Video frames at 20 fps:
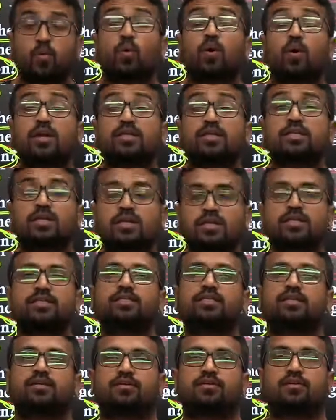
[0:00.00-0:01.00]
what is the
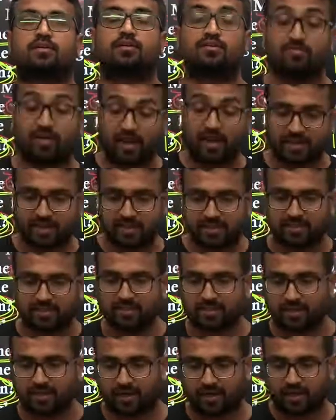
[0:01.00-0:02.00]
reason why that is
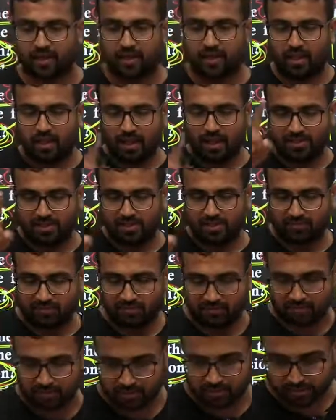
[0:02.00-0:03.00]
incorrect? I think
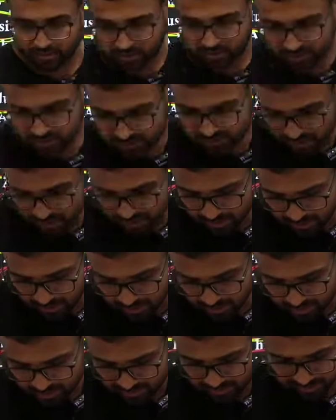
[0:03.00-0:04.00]
we've understood this. Is it clear to
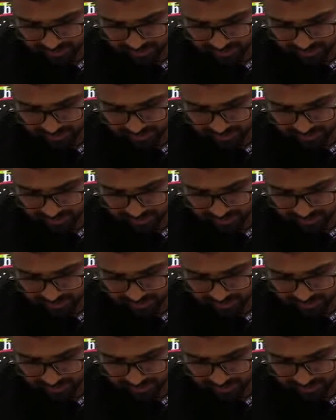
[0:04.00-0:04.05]
each and